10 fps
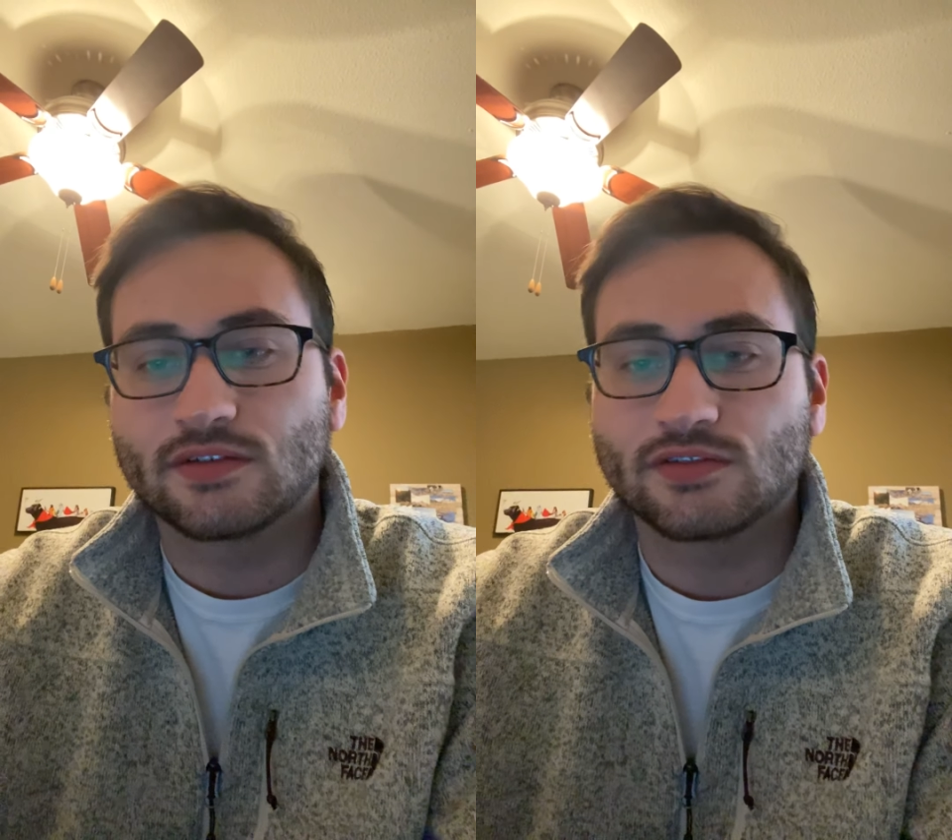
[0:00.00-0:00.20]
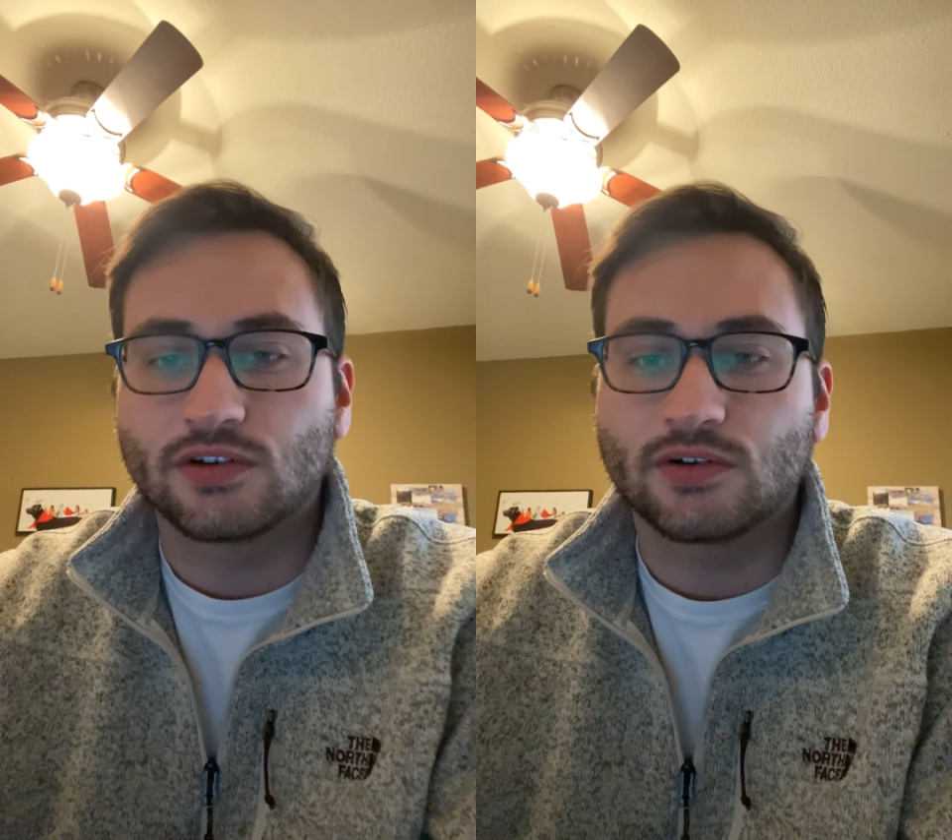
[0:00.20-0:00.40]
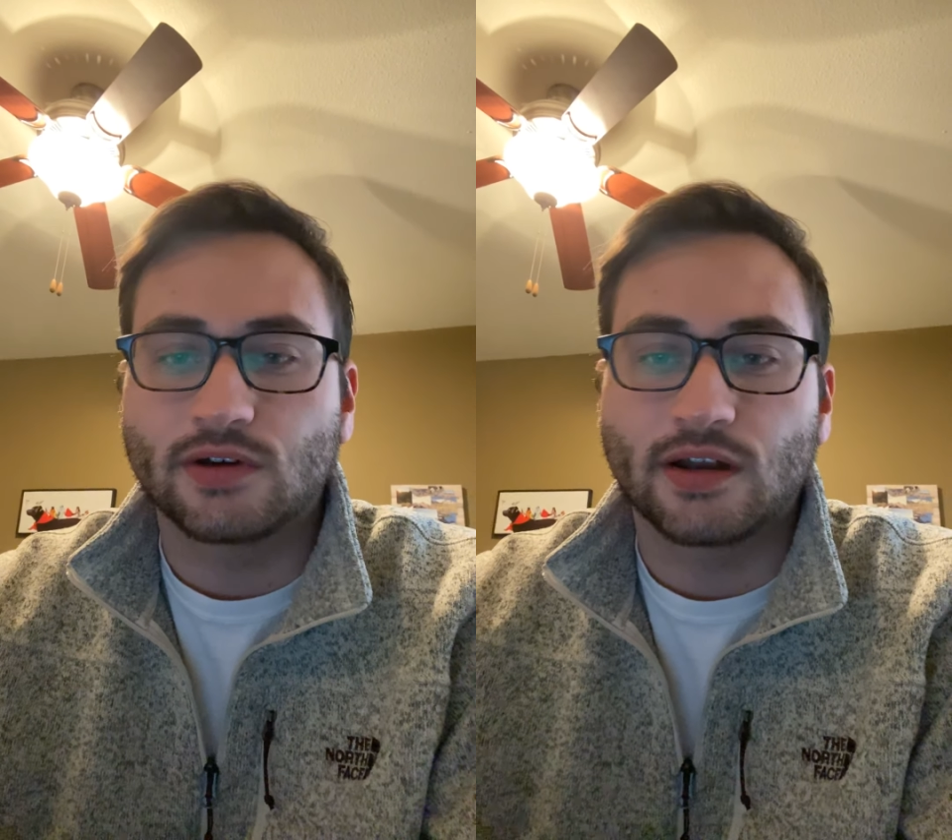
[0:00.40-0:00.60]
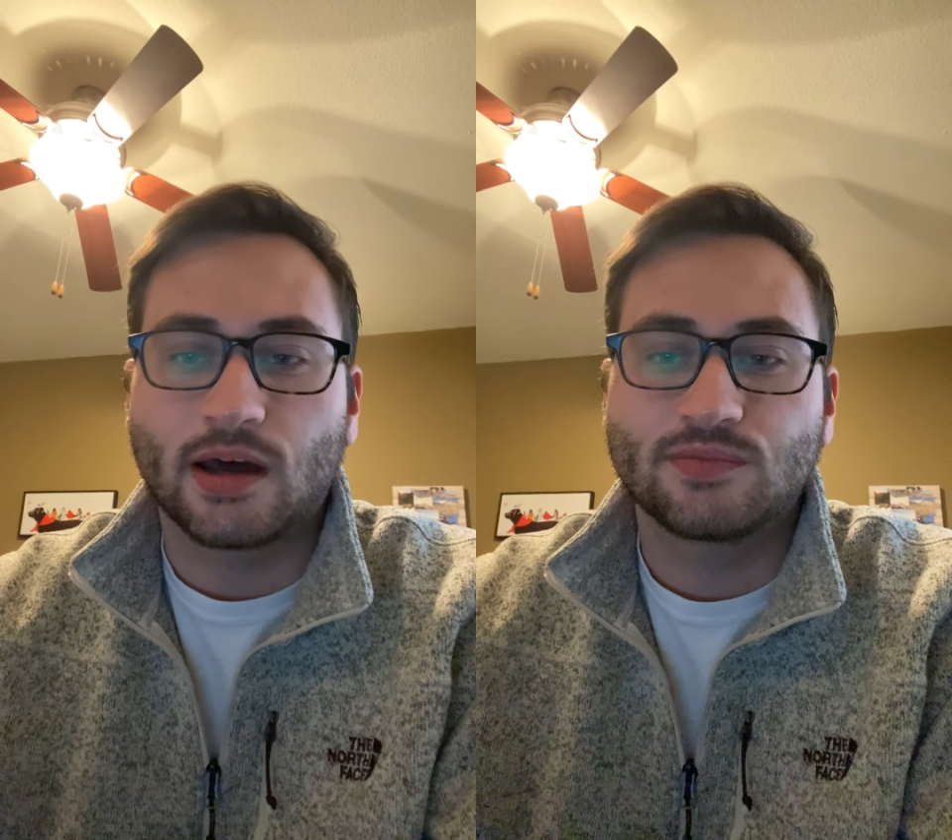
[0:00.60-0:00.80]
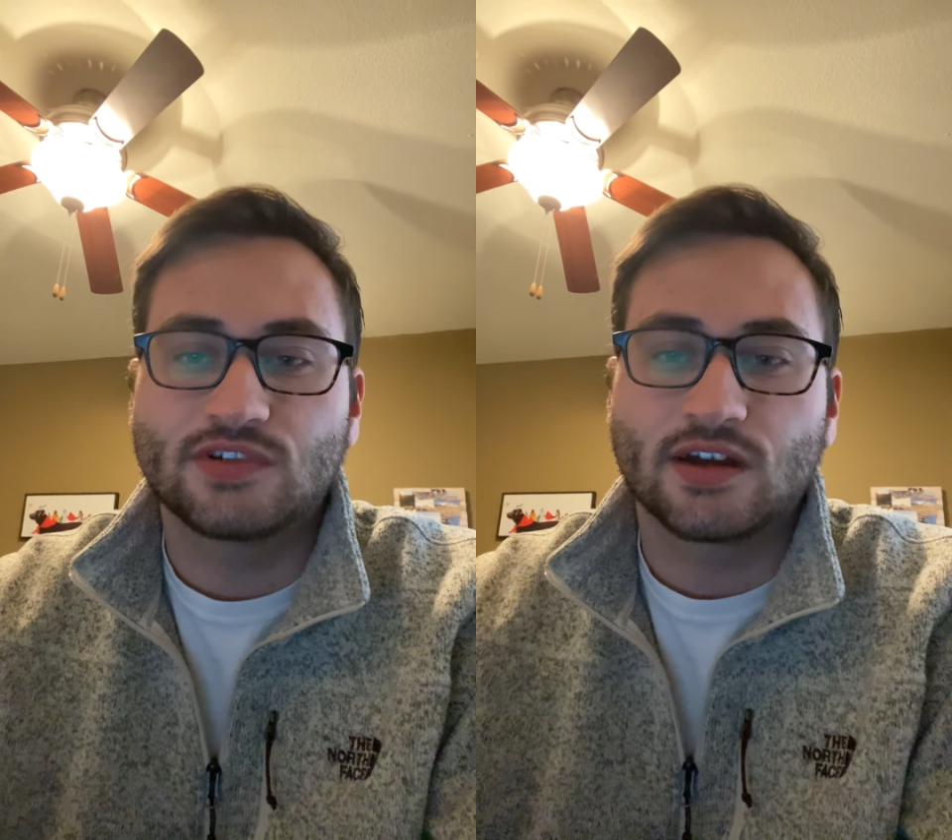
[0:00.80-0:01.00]
So an
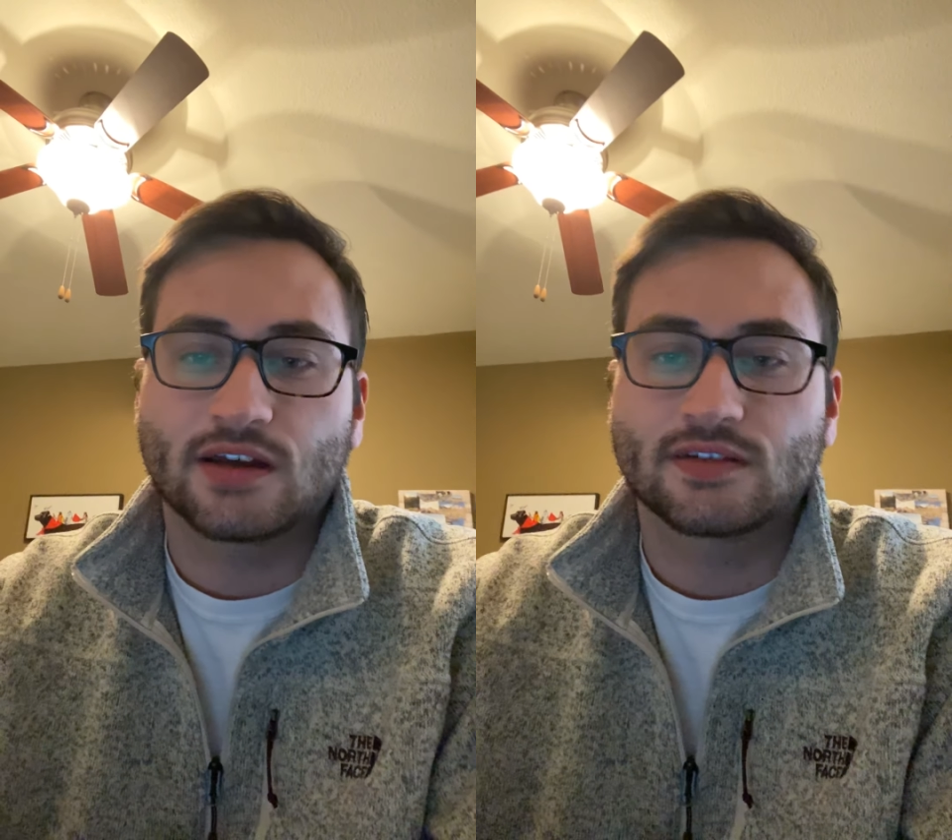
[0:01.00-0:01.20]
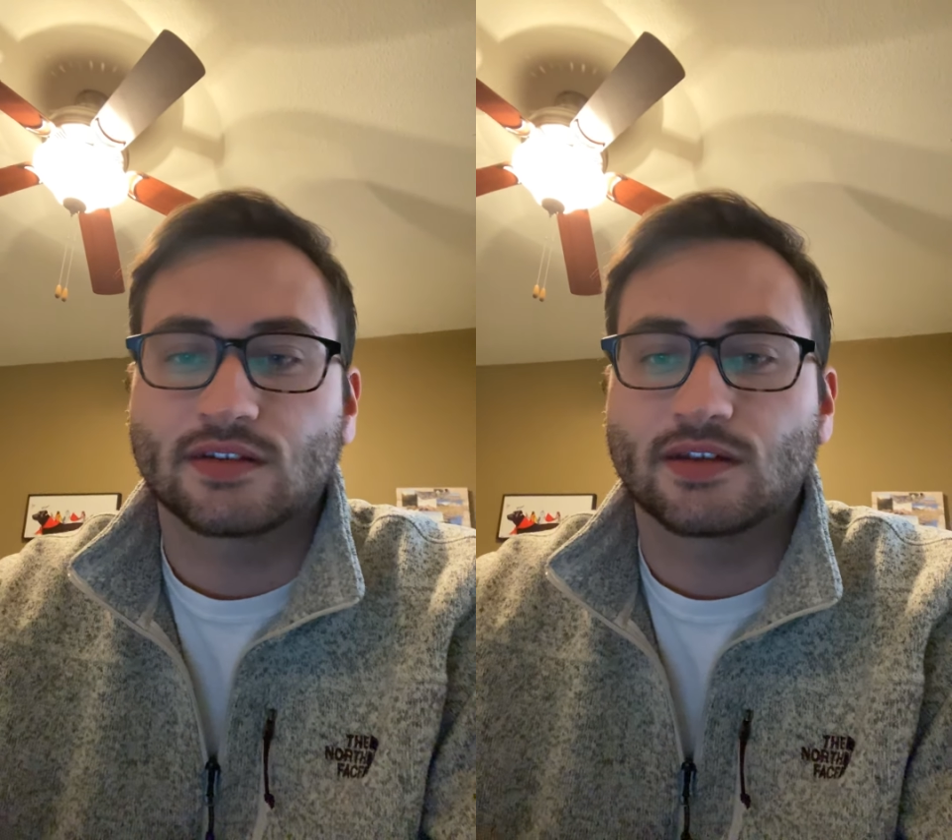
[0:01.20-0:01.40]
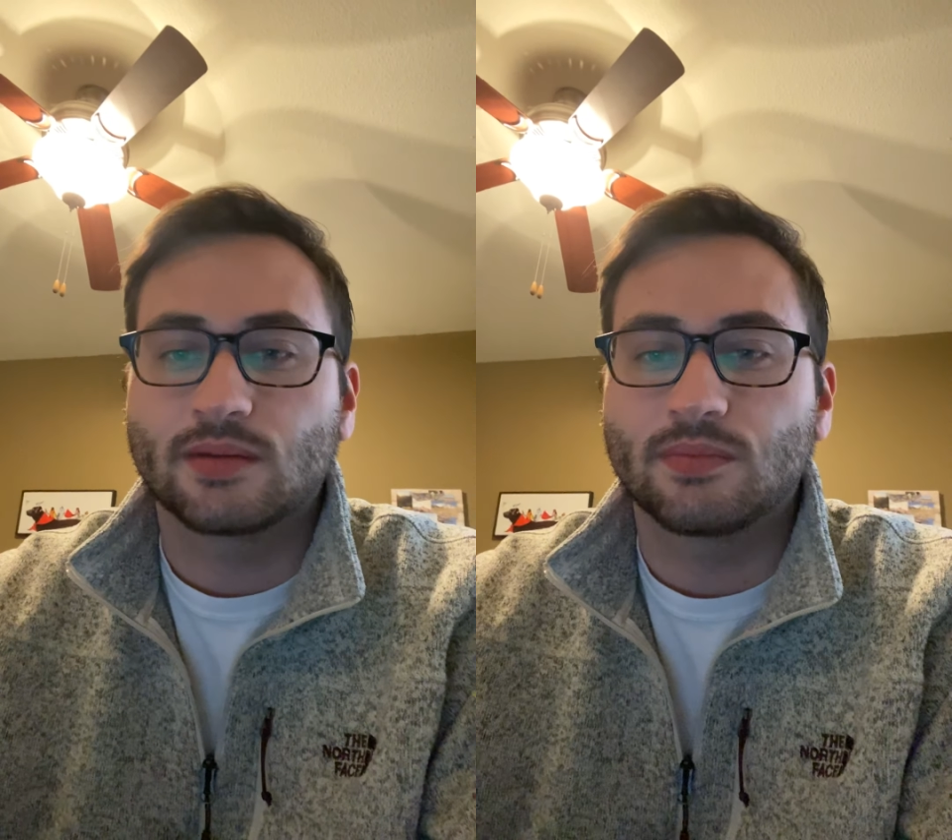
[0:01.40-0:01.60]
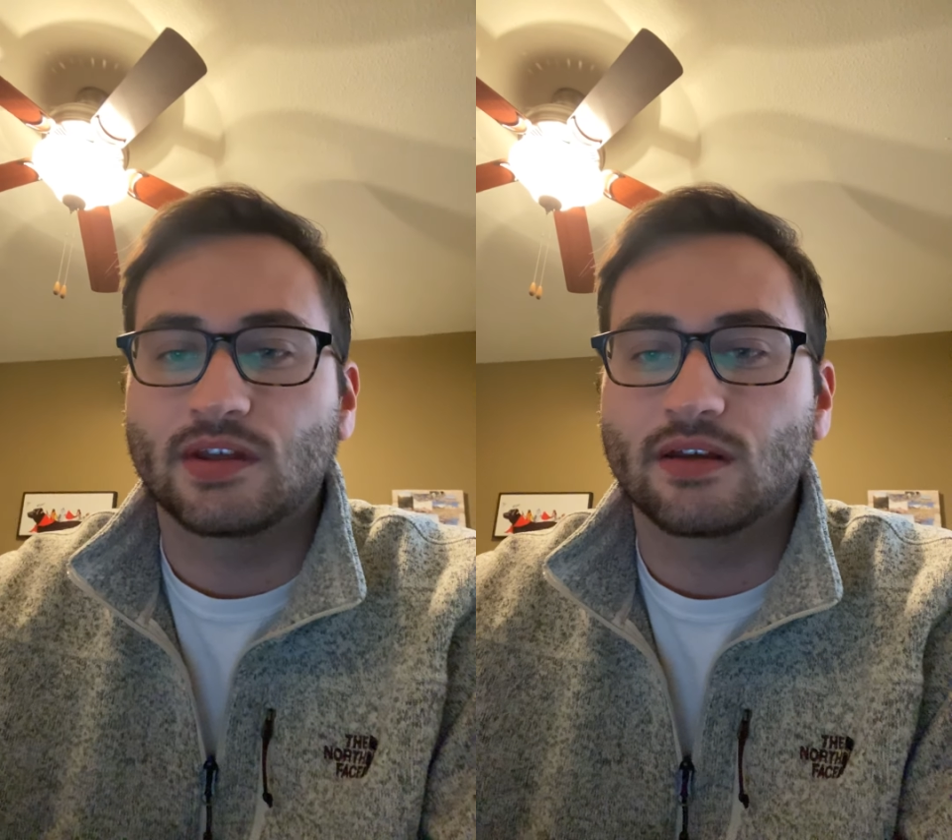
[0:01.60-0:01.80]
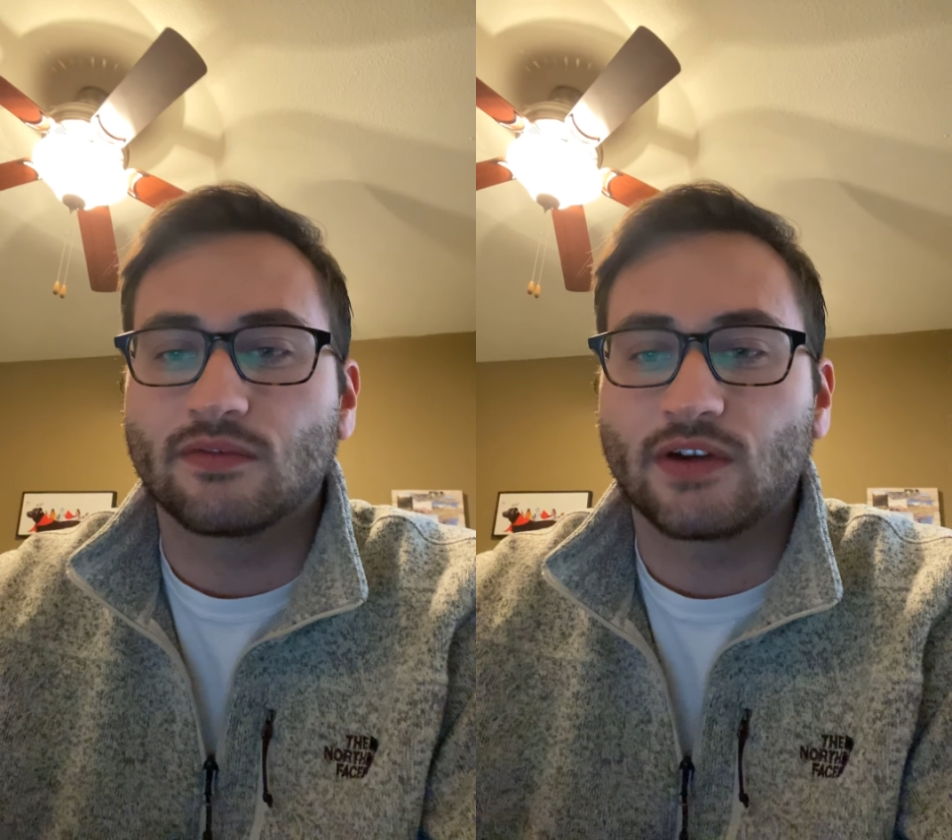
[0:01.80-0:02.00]
object can
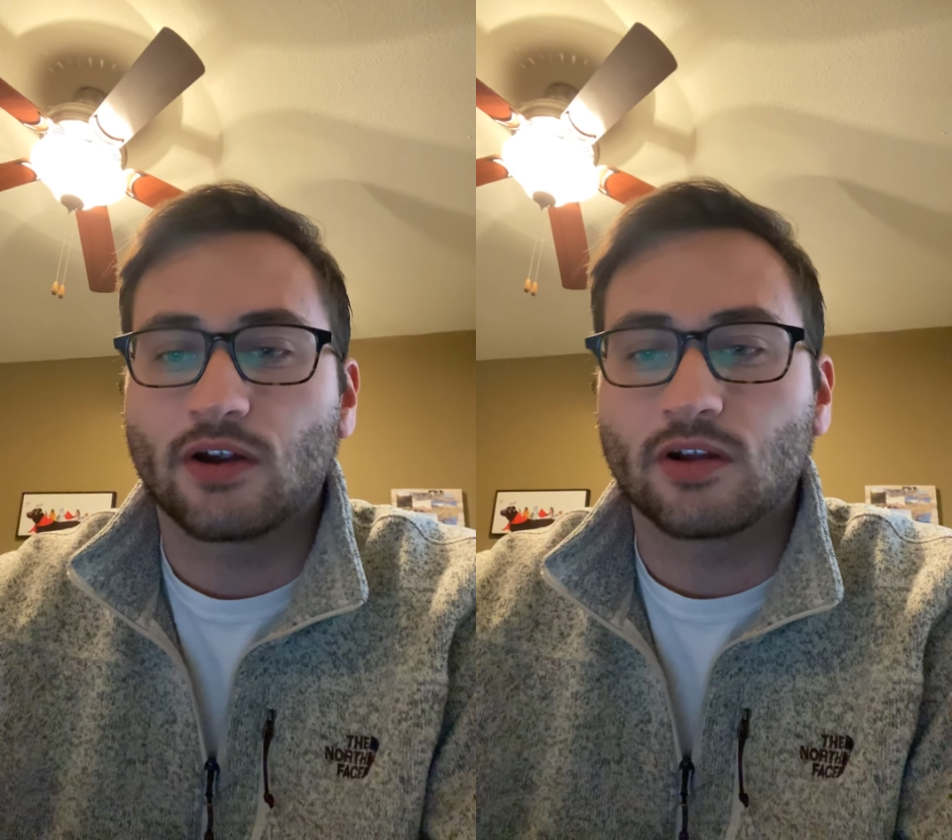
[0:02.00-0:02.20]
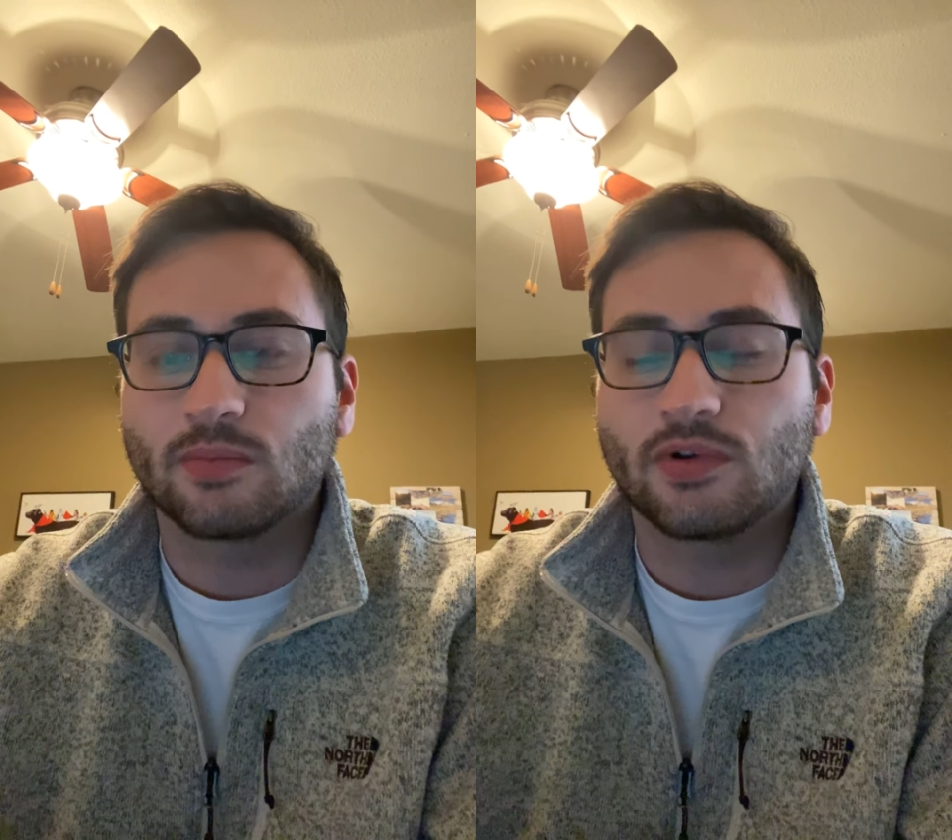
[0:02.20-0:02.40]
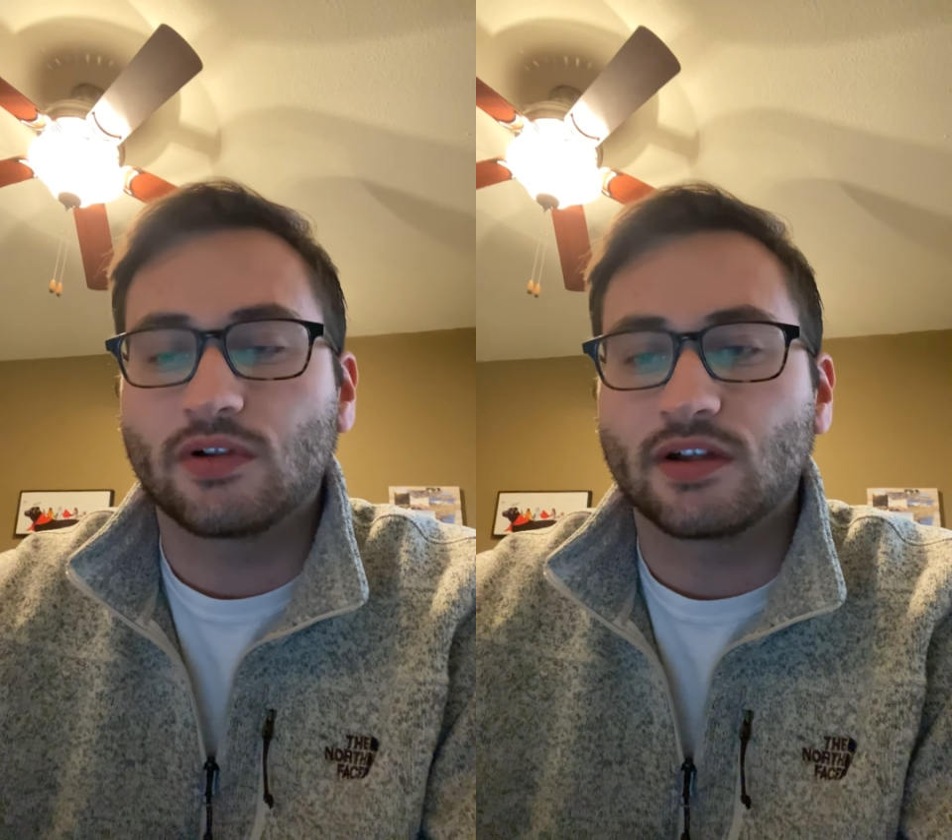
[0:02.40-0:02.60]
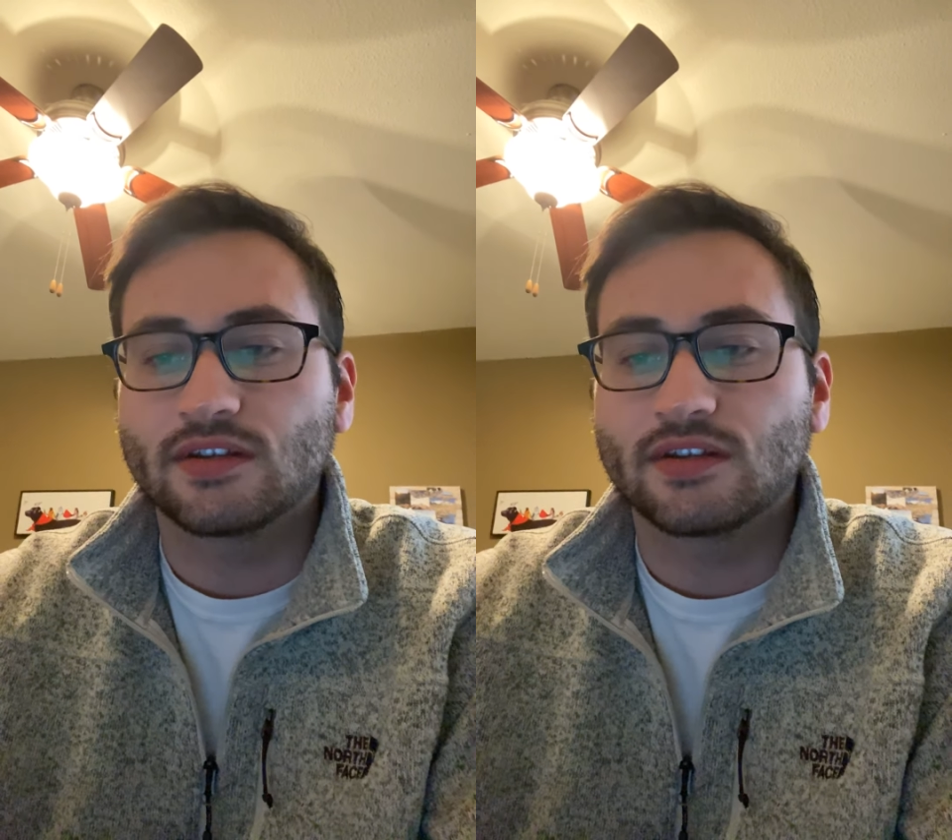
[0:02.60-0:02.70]
be a variable,